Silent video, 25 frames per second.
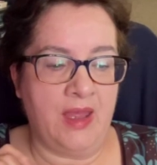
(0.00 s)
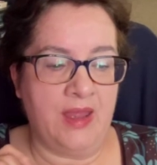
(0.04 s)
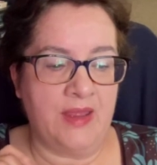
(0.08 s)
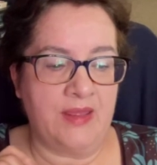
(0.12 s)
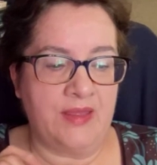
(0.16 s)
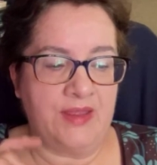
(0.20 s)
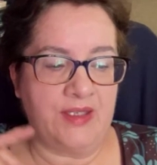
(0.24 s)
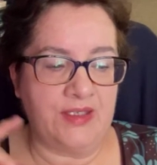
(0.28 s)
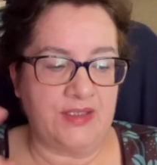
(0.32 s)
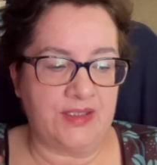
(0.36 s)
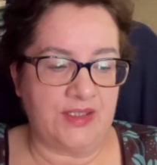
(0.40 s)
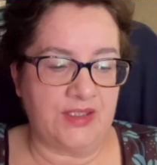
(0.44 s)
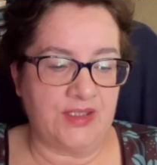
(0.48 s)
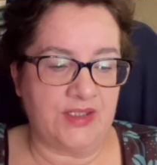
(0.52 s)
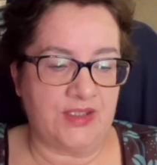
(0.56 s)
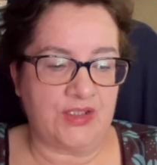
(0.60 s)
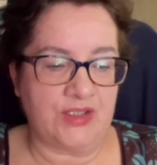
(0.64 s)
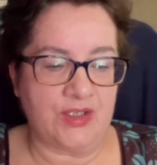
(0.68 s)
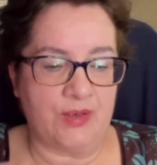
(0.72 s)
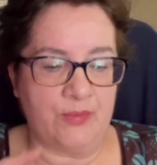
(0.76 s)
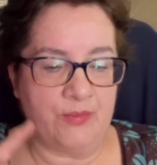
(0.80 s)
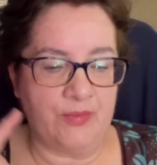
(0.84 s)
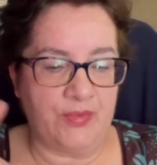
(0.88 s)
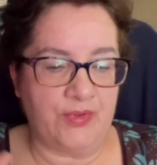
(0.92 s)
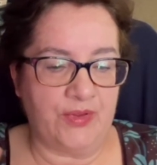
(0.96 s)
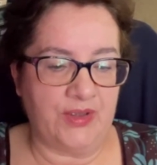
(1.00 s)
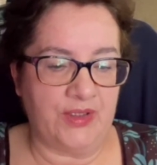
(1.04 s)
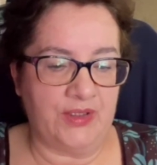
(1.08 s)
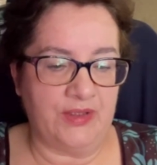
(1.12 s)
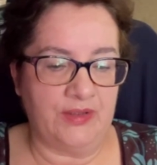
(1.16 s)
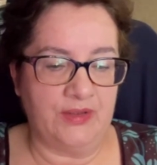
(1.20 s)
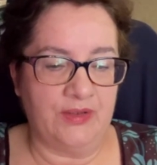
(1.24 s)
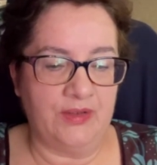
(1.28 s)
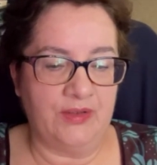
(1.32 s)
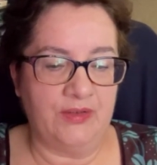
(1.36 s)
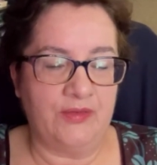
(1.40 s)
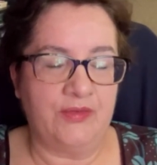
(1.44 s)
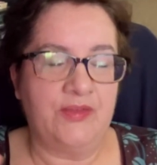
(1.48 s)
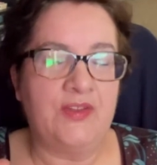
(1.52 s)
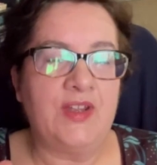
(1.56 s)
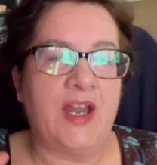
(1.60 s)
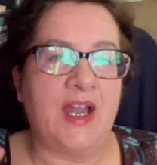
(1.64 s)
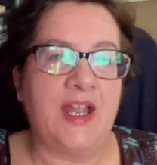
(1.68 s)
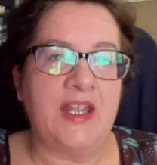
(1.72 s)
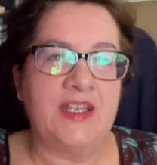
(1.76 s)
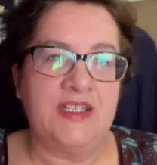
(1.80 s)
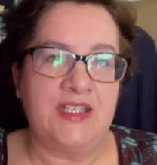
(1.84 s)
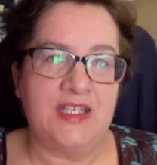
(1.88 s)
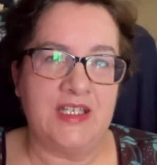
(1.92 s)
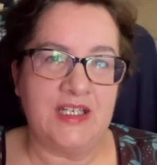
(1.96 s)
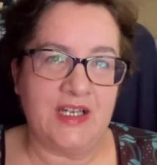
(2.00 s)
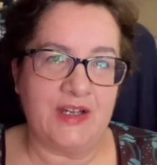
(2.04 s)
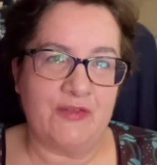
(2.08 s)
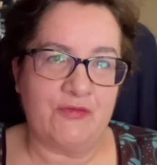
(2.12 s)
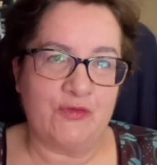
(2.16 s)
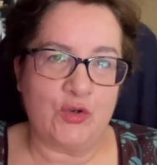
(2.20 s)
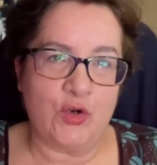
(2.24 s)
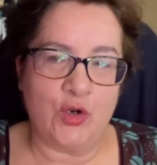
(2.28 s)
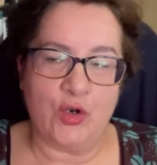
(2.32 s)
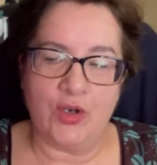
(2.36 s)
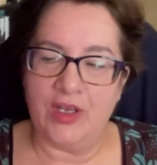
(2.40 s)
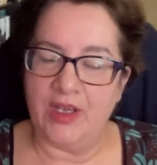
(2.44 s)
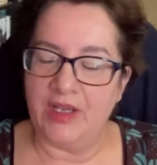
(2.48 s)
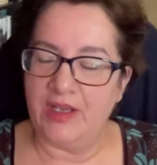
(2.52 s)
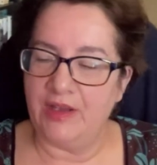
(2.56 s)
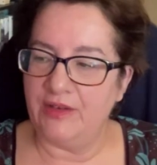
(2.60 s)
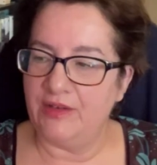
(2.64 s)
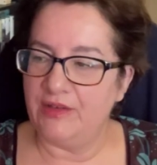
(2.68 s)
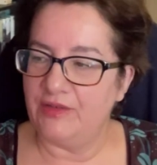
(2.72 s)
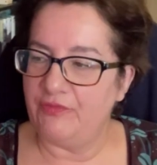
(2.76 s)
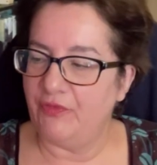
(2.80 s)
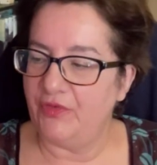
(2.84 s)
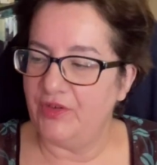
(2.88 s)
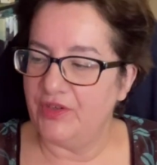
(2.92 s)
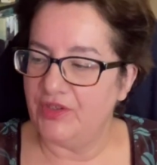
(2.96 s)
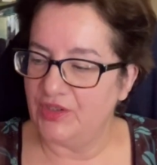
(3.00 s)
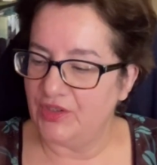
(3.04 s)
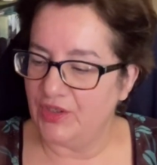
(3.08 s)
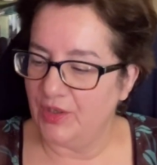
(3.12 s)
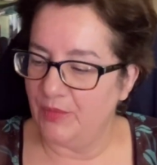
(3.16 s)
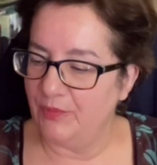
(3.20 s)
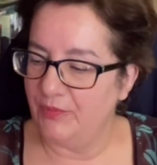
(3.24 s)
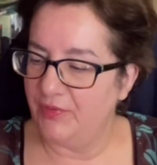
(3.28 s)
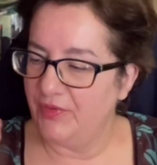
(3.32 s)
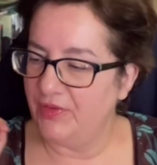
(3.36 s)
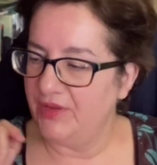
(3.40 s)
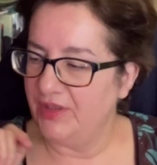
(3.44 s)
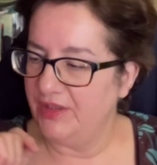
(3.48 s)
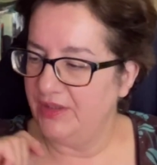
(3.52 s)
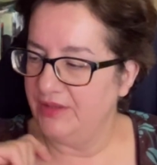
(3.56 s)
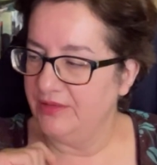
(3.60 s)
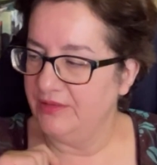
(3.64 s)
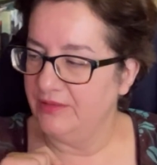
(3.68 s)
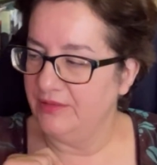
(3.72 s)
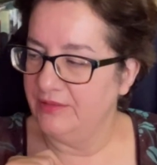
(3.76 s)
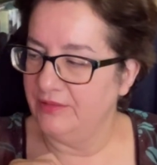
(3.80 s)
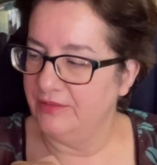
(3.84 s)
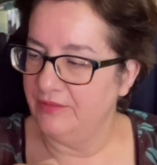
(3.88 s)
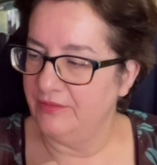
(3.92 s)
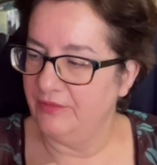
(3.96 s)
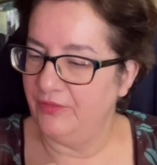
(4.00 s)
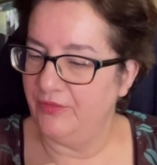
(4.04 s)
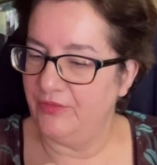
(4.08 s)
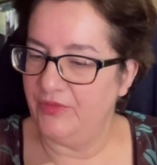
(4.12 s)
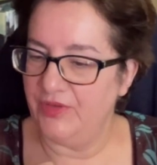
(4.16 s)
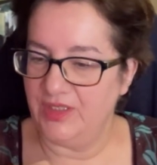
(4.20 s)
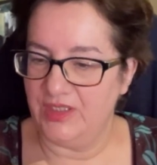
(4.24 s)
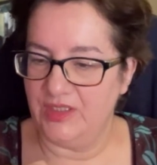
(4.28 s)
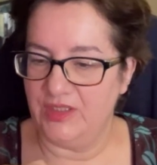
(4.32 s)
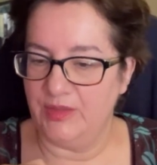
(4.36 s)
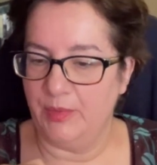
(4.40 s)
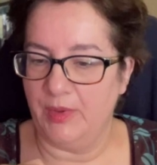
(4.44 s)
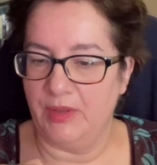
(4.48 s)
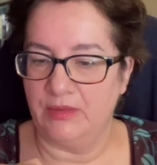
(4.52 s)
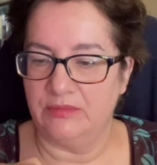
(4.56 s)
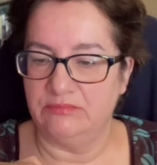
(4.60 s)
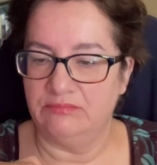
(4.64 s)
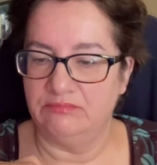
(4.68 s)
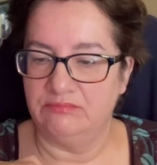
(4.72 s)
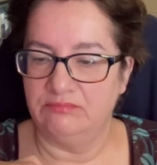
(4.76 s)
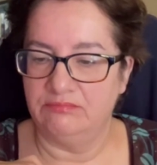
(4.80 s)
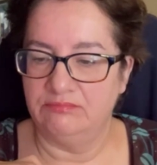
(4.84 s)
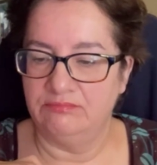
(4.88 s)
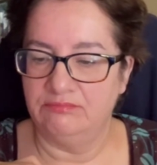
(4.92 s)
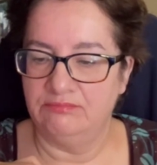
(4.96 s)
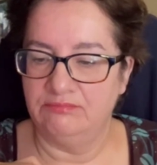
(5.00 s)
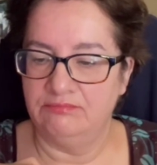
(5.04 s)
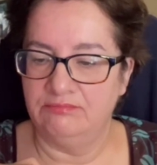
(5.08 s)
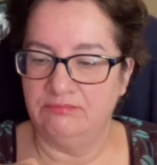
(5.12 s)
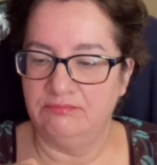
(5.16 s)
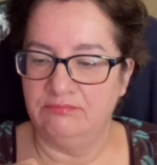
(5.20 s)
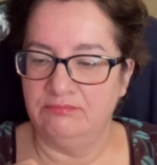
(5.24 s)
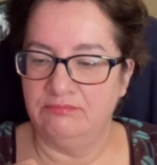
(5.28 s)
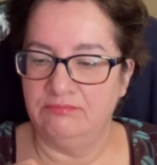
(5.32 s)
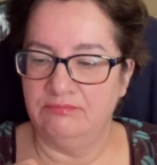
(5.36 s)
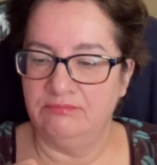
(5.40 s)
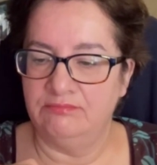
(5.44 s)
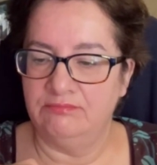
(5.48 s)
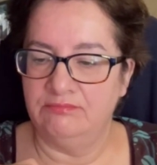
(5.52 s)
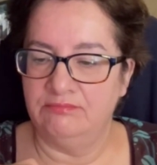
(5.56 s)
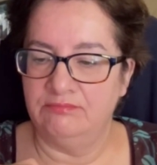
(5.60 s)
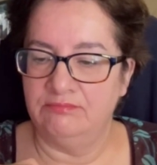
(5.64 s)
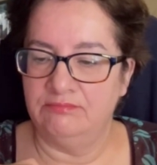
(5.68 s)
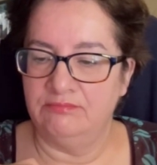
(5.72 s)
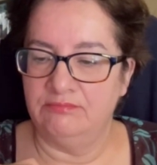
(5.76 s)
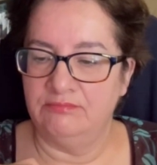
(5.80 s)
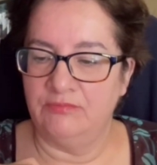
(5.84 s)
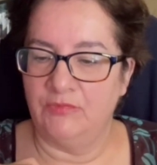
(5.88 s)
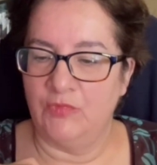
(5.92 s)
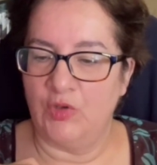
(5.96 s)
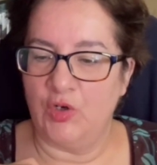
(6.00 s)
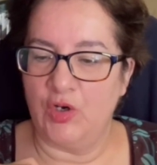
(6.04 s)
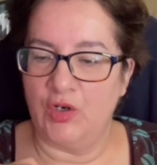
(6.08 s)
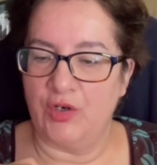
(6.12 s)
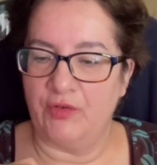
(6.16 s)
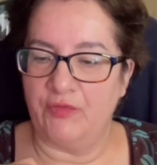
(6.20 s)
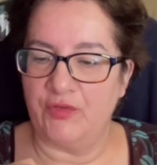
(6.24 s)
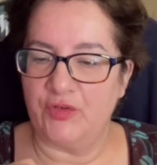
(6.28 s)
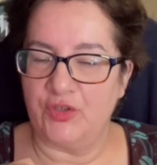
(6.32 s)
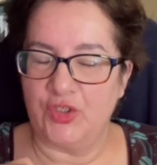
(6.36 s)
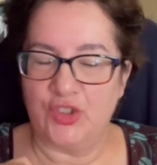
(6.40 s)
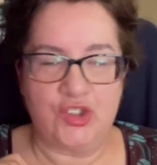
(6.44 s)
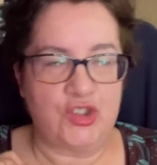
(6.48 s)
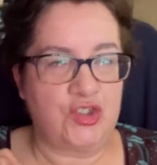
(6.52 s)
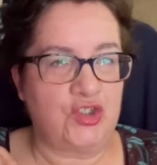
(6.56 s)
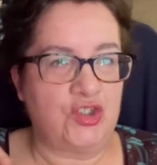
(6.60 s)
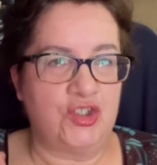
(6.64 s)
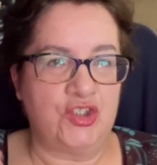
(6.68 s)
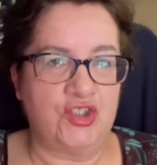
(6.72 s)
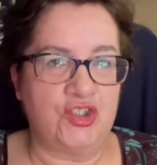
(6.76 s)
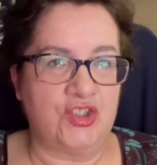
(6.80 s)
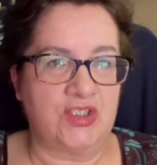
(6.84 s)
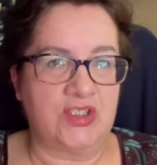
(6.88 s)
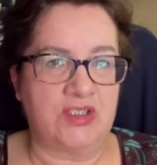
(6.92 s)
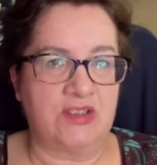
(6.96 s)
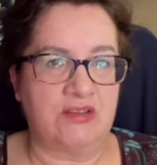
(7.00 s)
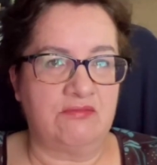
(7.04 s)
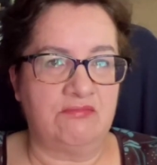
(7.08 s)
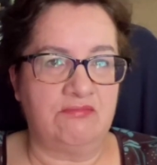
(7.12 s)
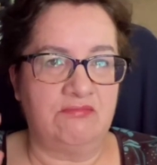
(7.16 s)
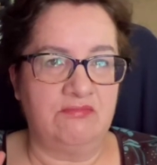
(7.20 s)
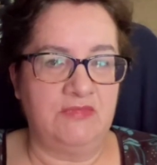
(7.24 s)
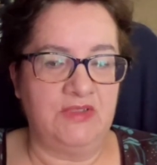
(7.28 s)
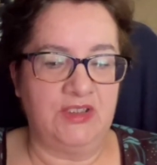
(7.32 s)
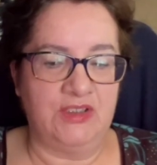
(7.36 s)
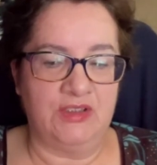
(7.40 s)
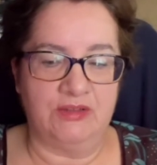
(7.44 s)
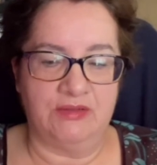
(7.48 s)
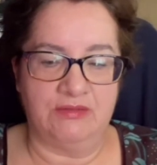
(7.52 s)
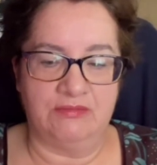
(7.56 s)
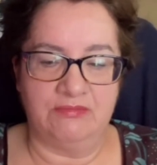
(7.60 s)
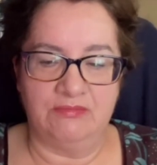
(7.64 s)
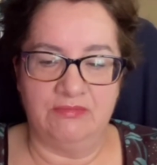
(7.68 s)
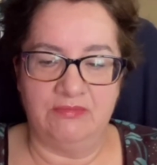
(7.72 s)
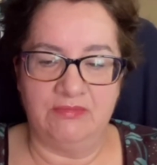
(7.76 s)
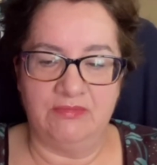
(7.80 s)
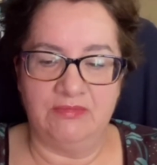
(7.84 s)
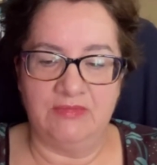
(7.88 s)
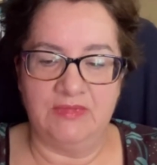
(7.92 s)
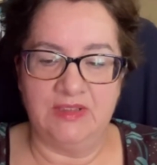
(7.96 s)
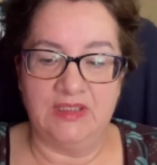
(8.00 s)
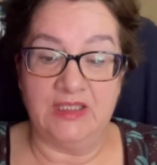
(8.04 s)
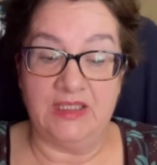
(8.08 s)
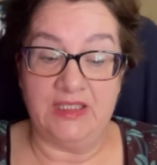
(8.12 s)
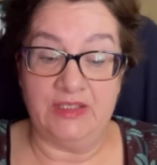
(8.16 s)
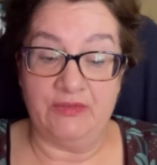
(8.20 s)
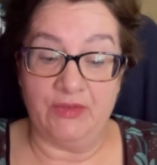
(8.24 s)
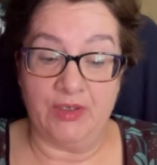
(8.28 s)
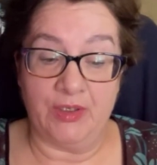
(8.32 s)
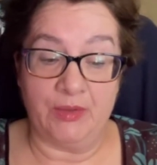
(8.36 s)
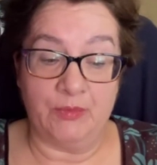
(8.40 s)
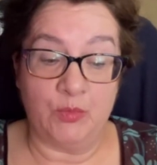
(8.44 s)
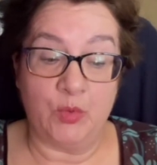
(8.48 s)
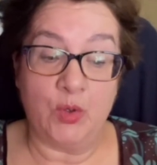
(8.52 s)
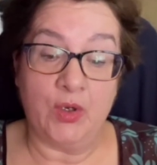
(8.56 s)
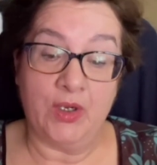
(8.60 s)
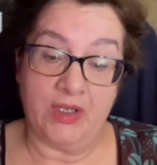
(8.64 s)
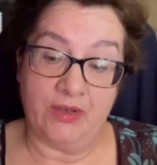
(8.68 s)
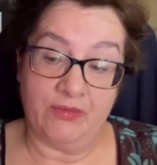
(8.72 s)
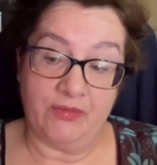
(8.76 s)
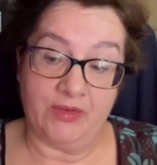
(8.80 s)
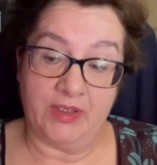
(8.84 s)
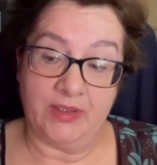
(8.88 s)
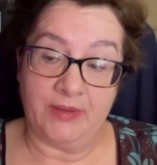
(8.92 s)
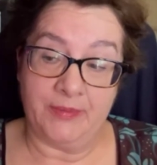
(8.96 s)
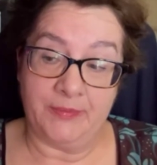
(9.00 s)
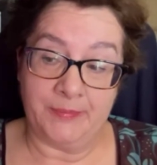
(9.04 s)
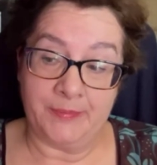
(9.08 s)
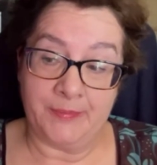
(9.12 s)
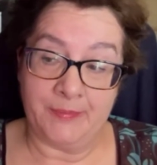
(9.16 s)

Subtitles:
this is something, the idea I've got is if it's something feasible, or if I should just, leave it, whatever.